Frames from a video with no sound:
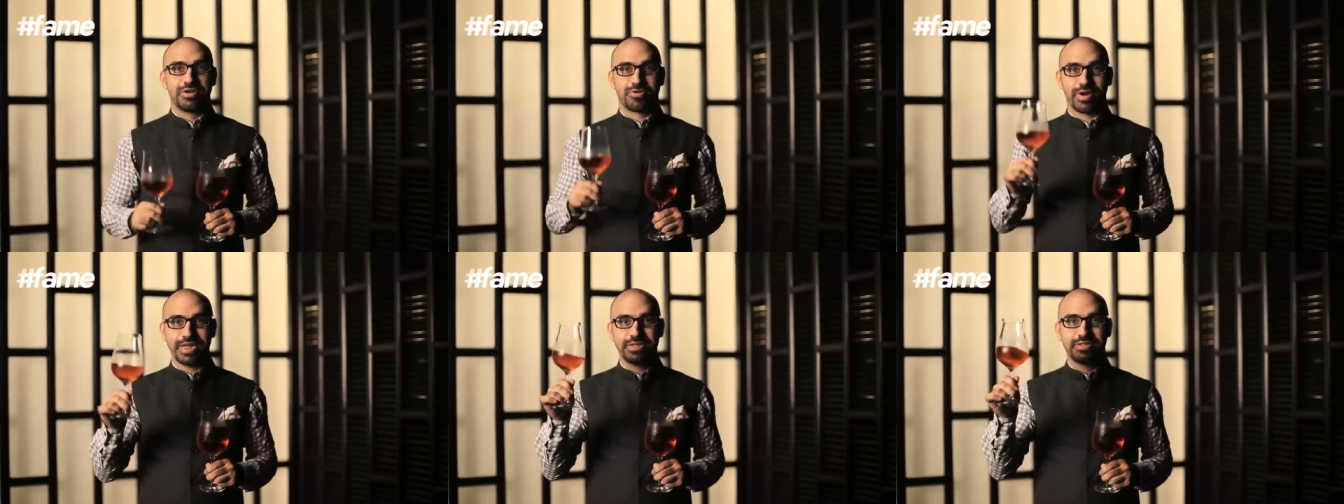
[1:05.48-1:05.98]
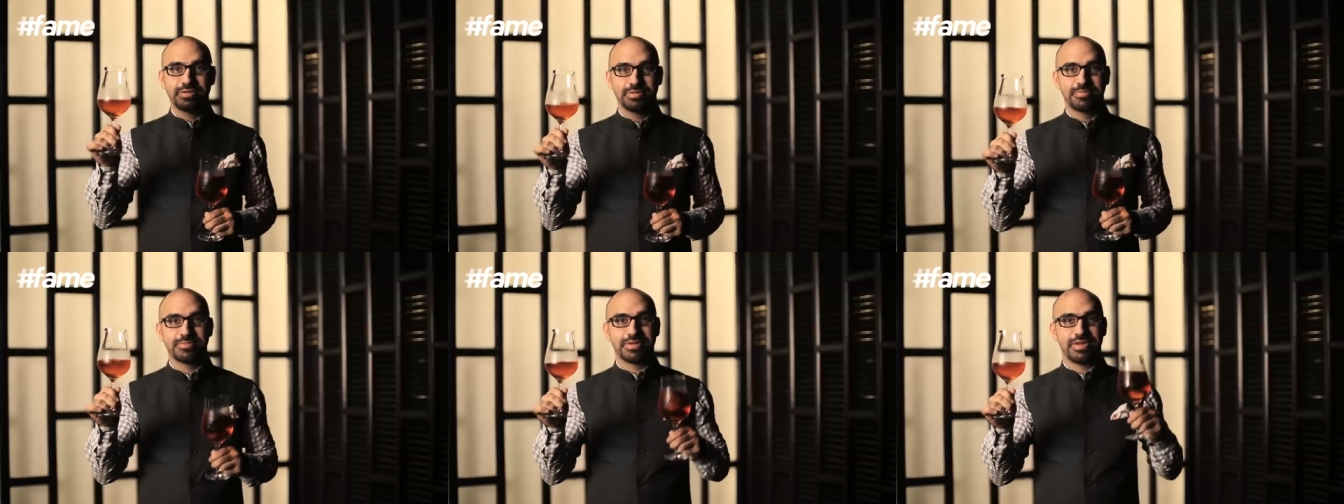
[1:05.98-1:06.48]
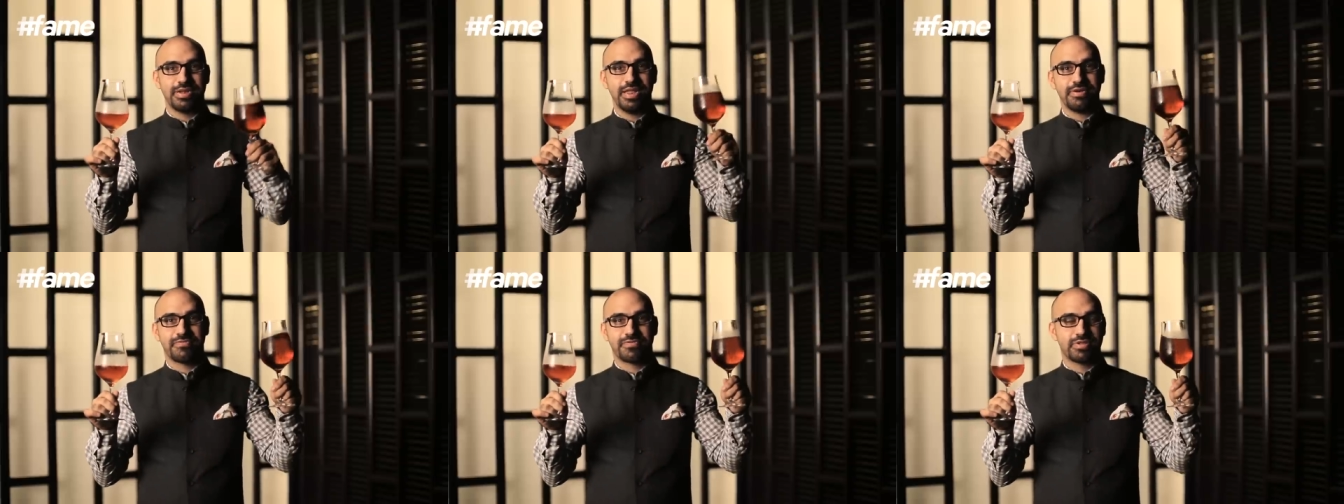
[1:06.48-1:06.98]
Right,
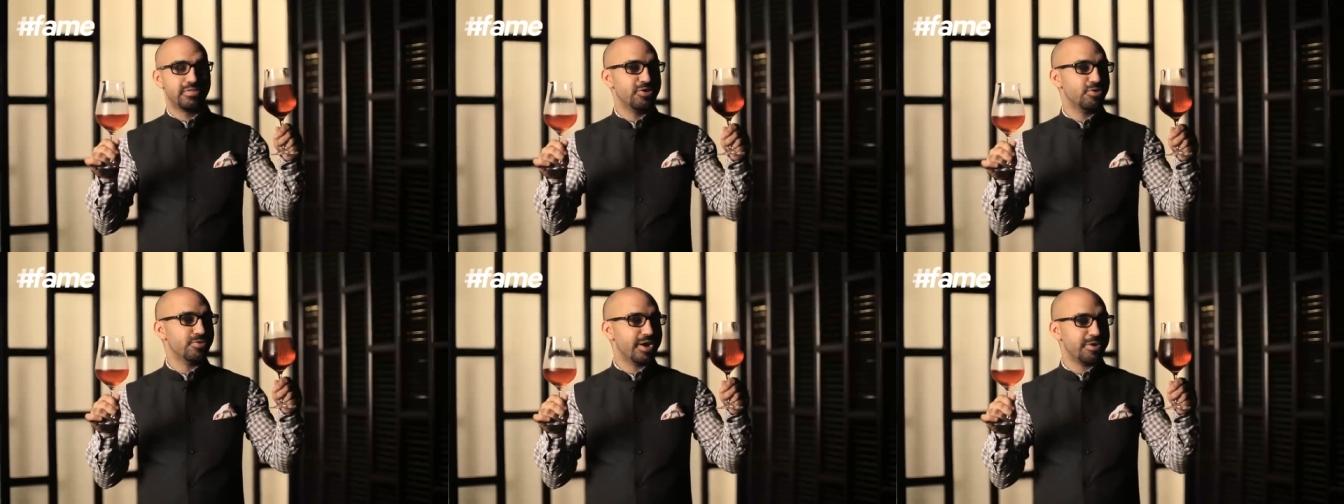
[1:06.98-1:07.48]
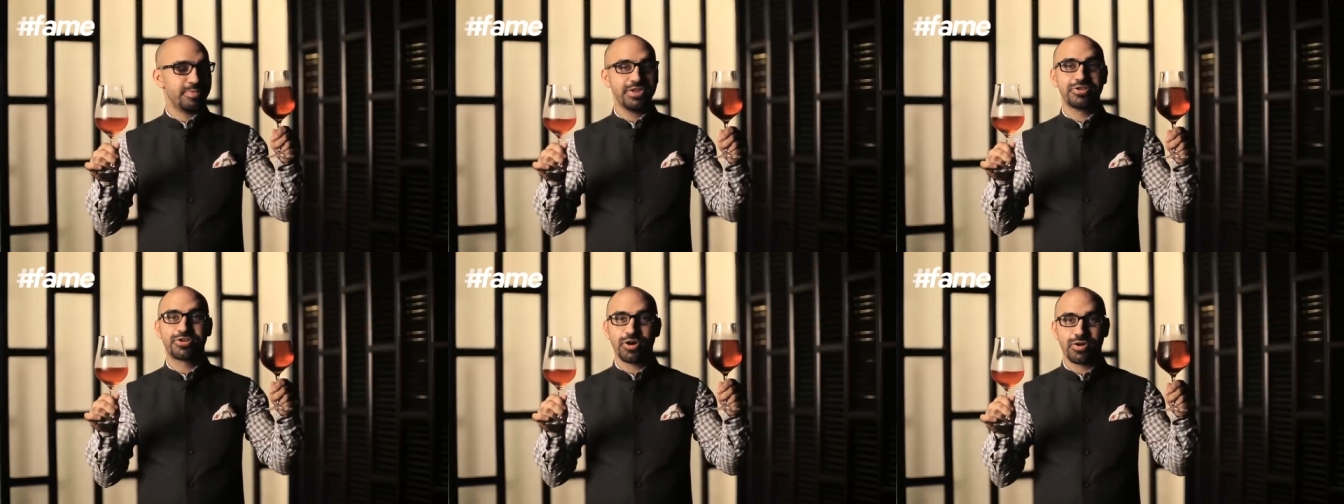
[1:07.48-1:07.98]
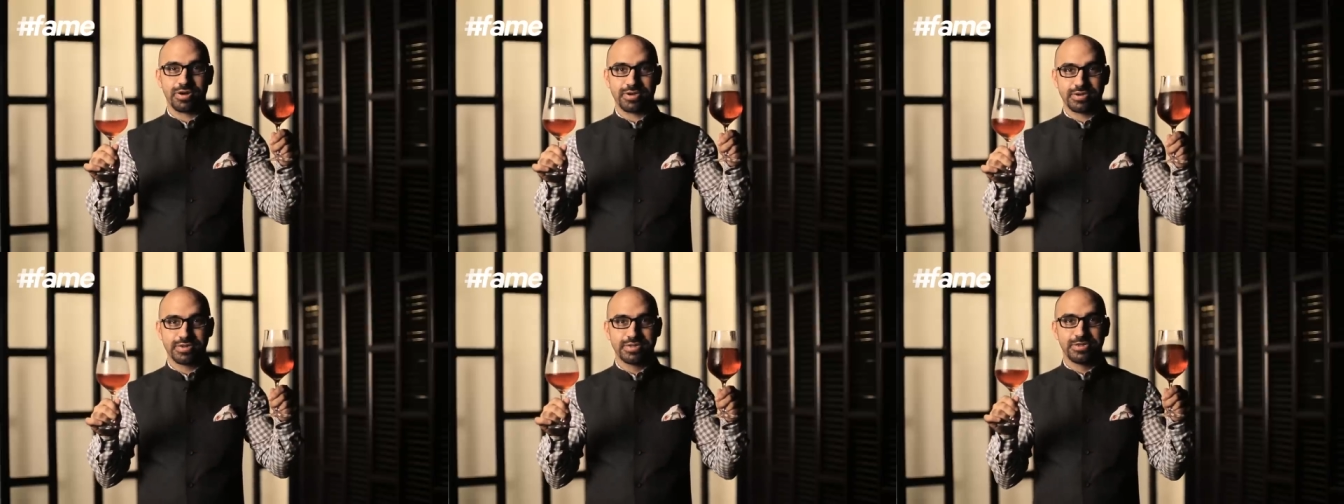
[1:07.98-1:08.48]
left. No, I mean
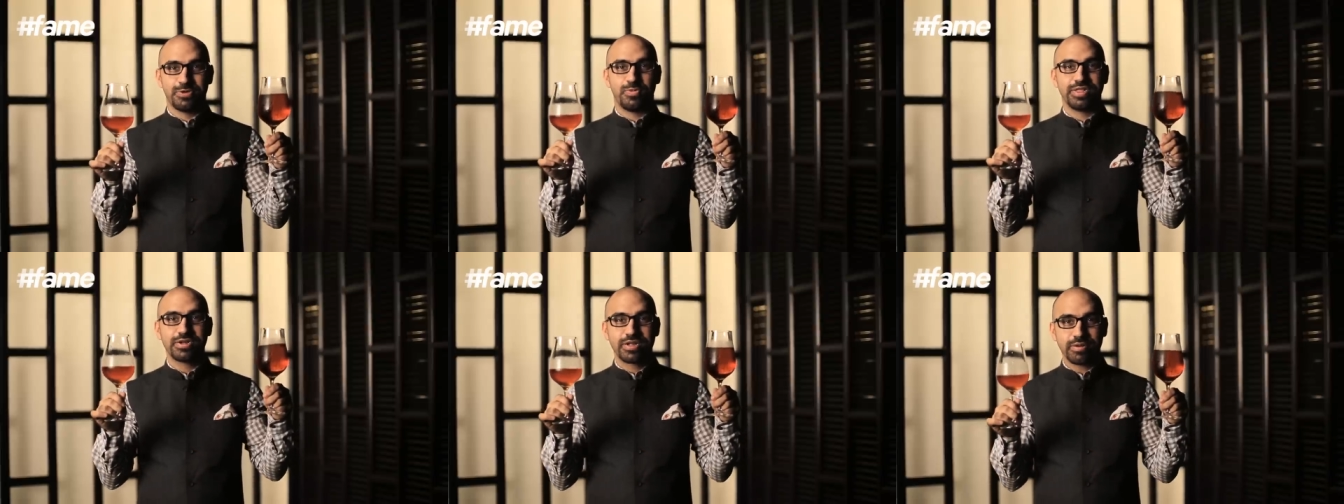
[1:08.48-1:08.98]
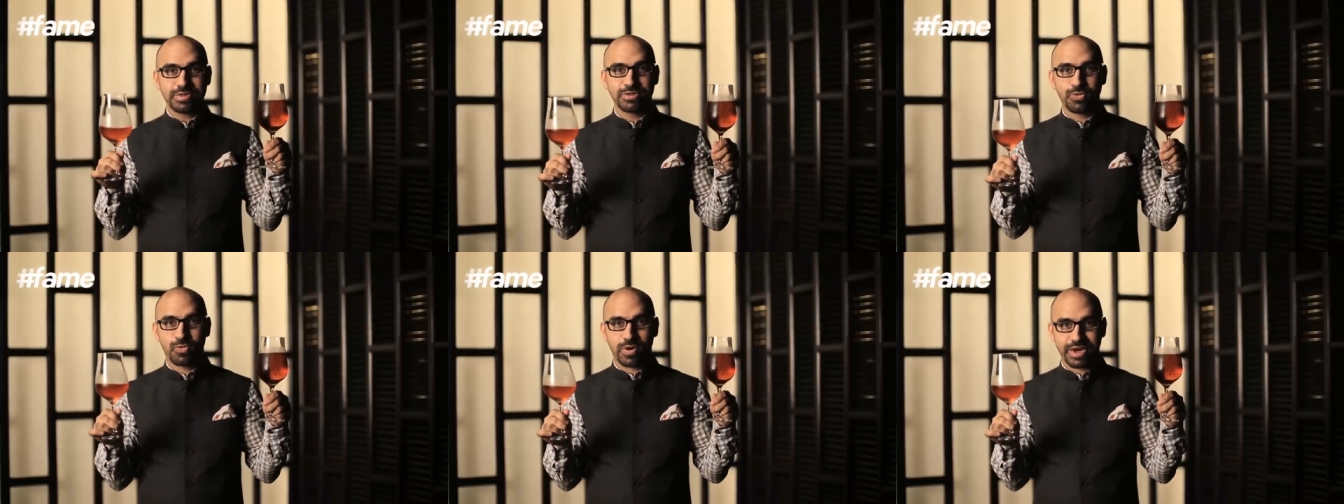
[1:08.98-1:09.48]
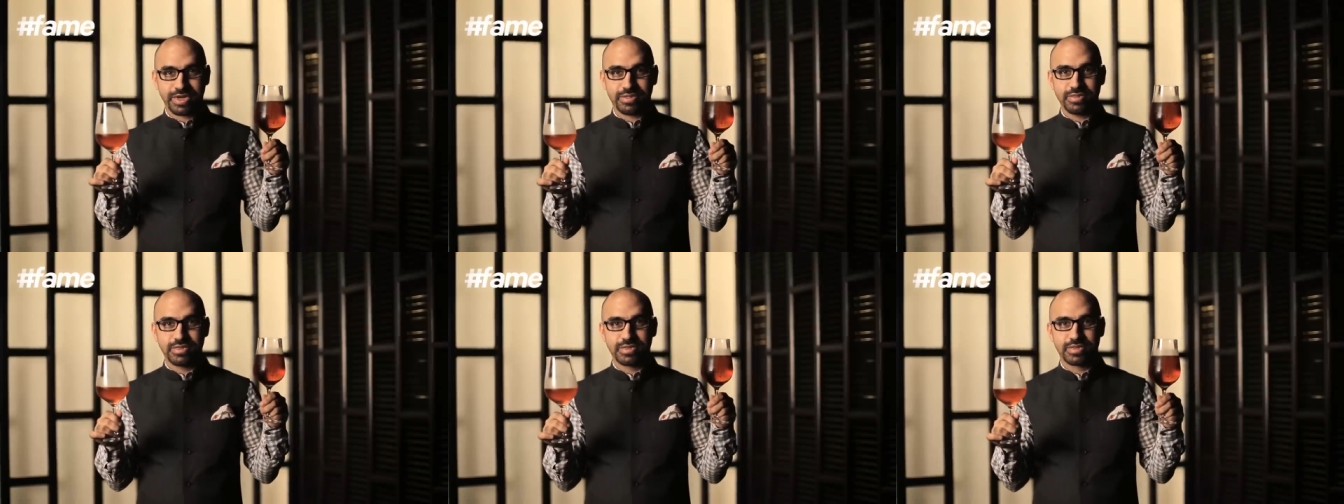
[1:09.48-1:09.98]
wrong. When it comes to
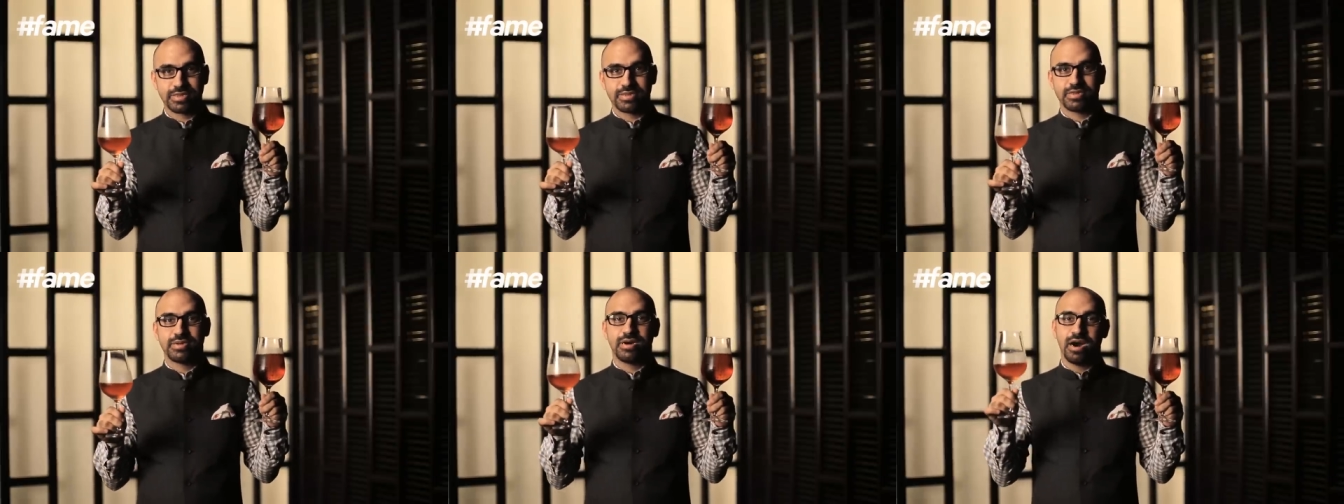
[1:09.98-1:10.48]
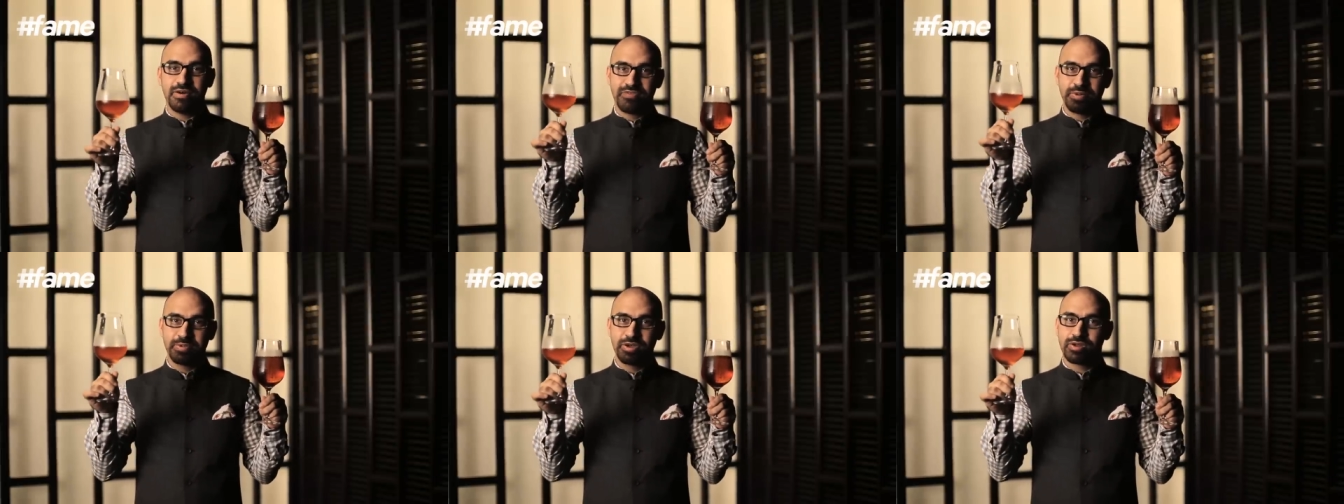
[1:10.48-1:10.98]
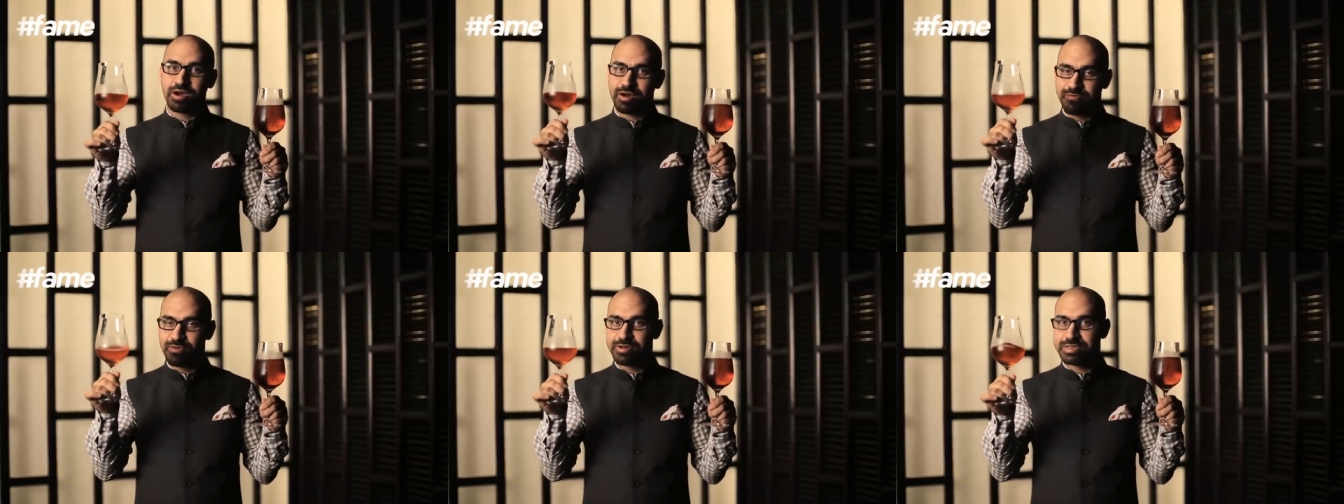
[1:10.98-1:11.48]
wines, half empty or
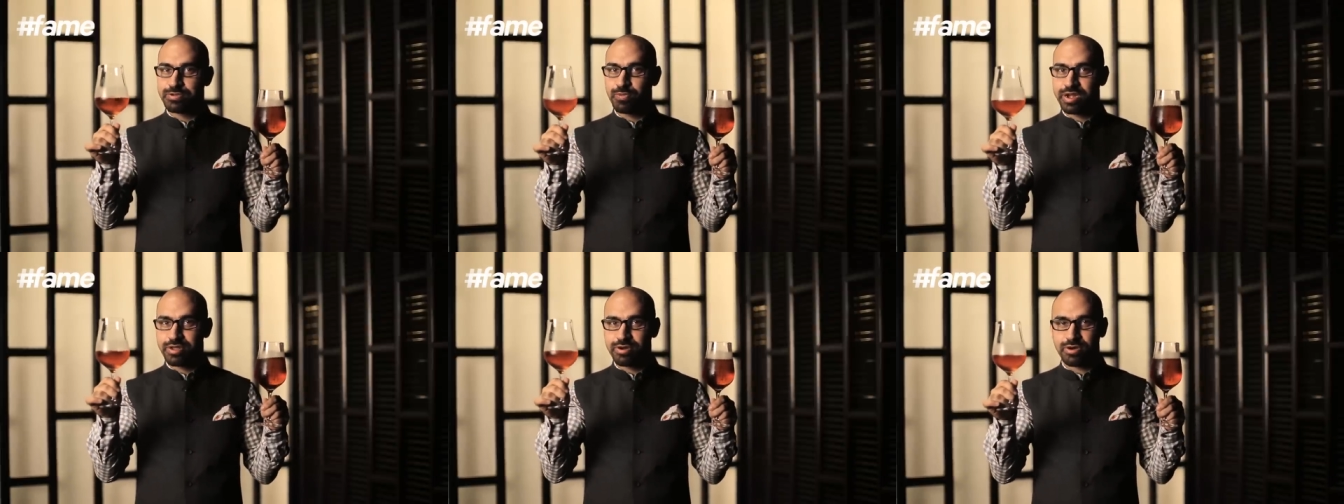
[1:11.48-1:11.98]
half full is the way to